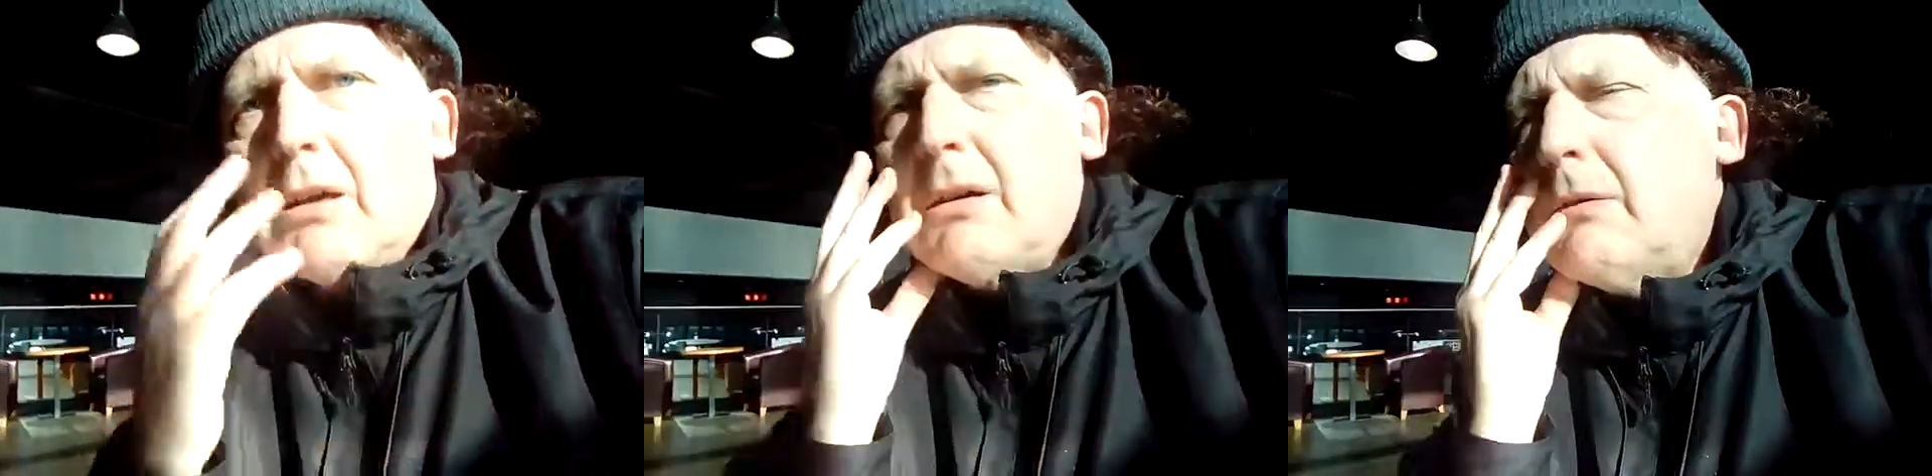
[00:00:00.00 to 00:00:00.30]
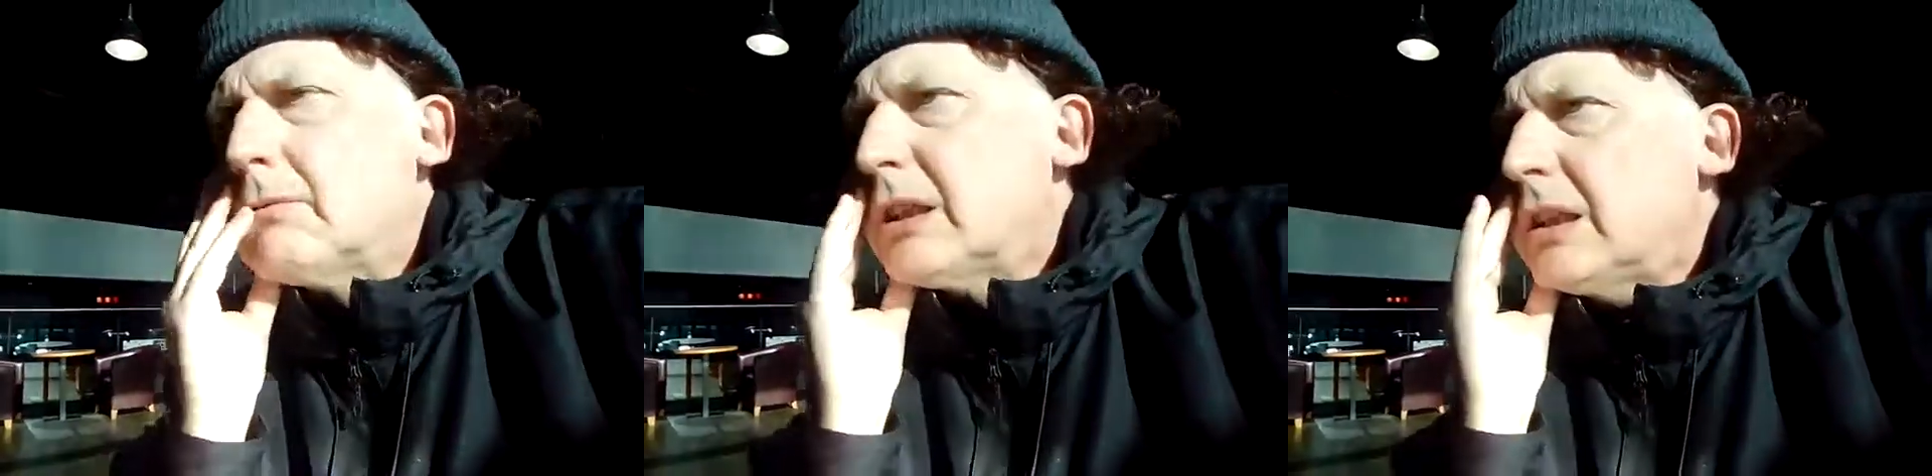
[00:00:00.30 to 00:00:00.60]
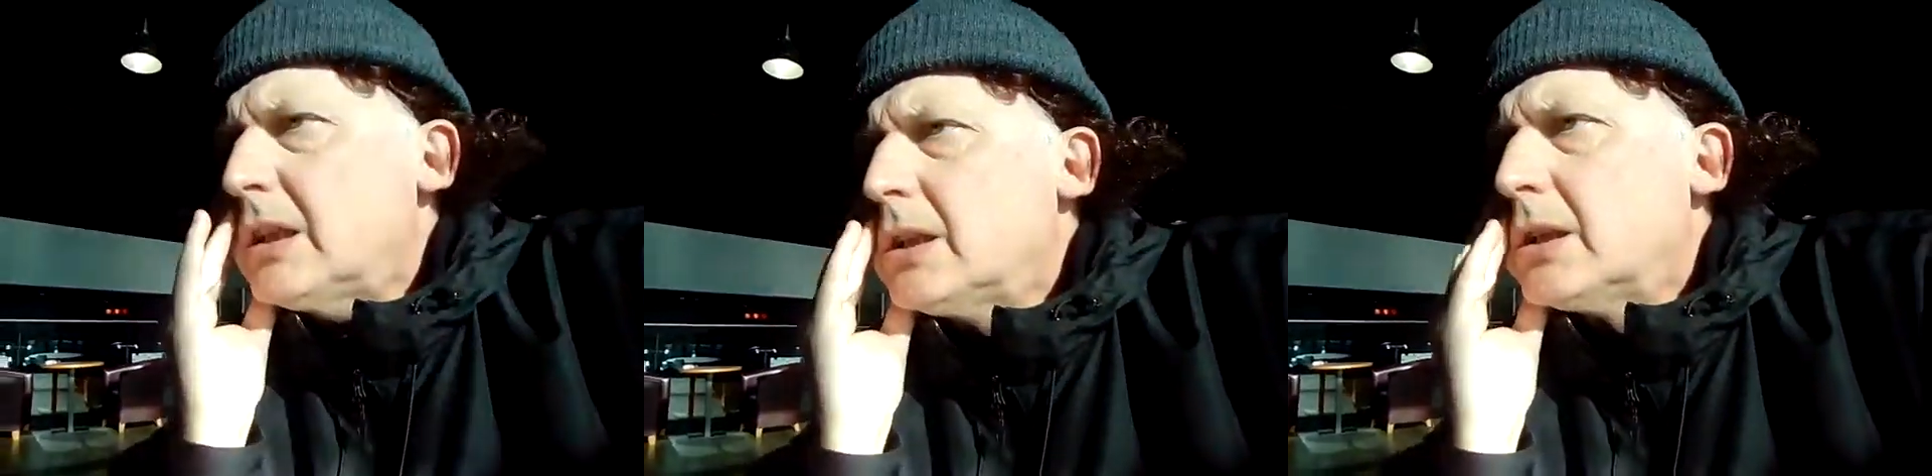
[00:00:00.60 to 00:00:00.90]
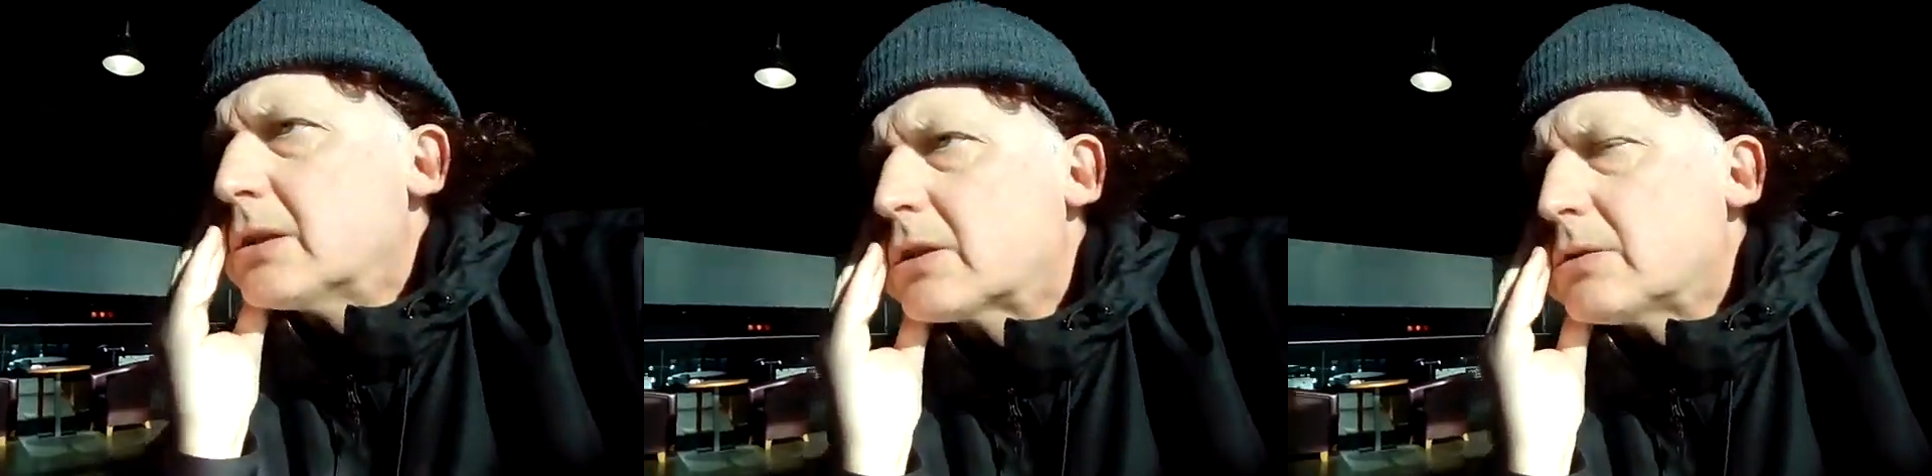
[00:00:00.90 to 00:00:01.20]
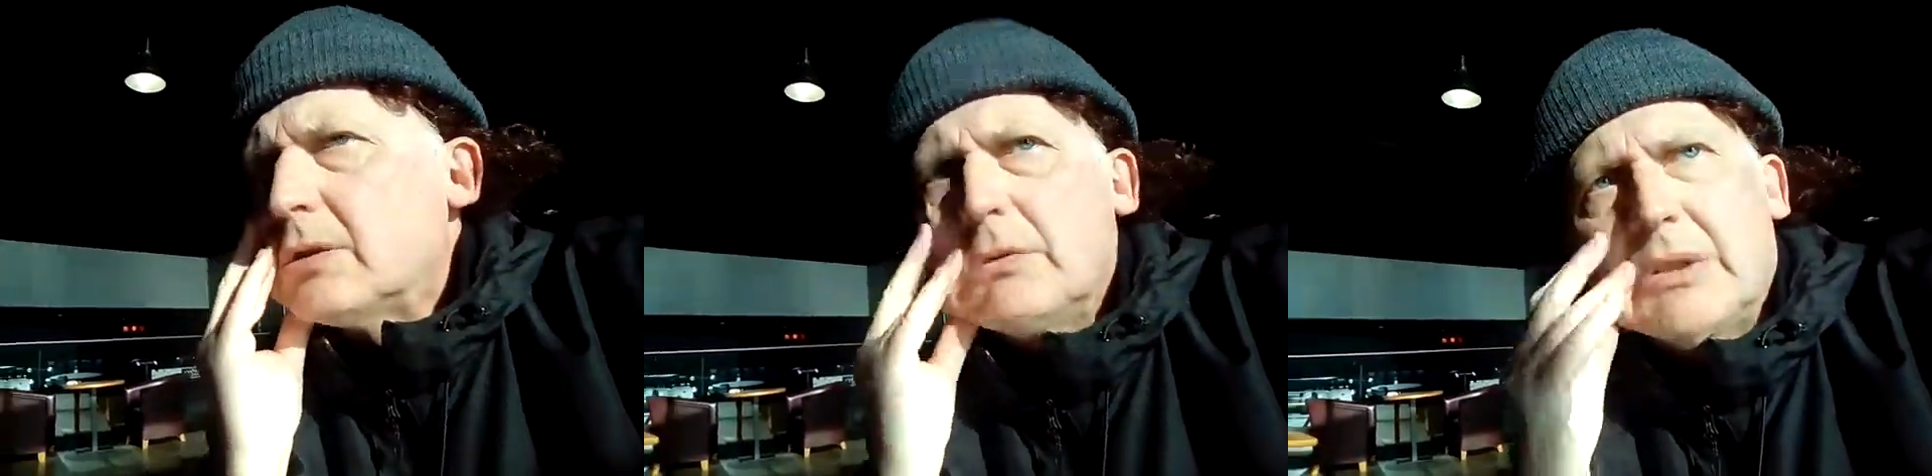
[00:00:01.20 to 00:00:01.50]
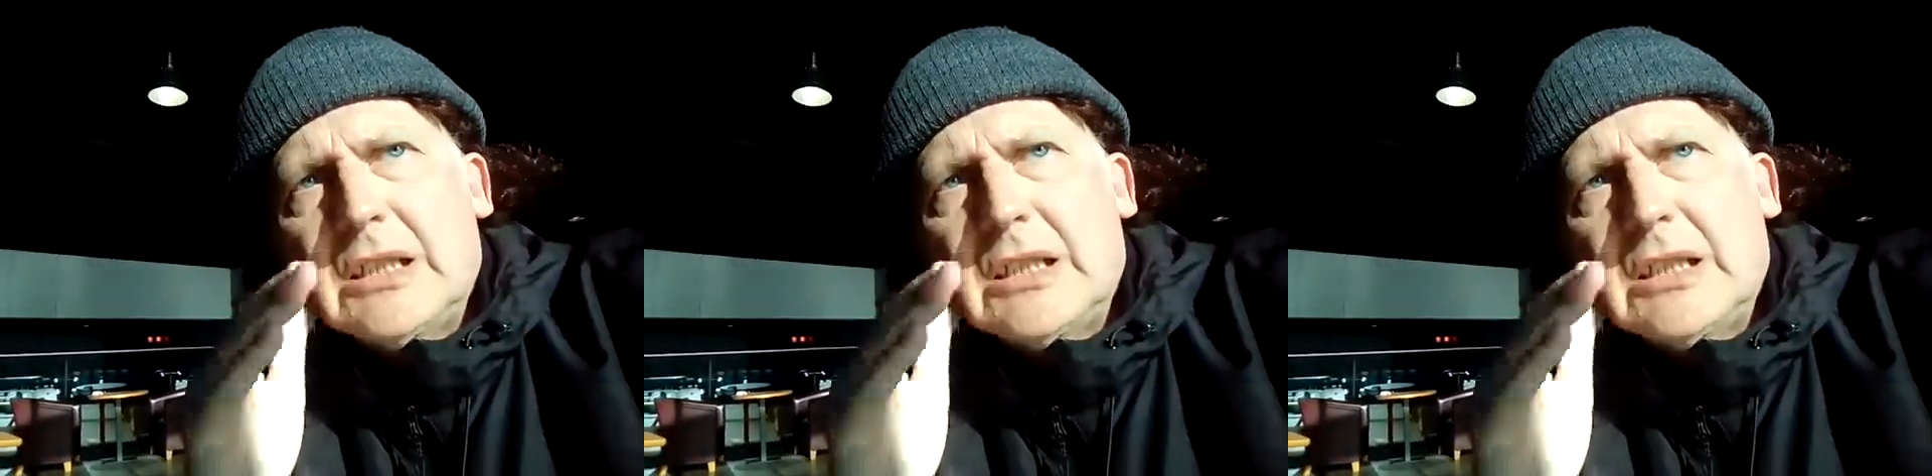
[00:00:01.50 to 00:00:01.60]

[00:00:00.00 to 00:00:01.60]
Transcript: all right. So you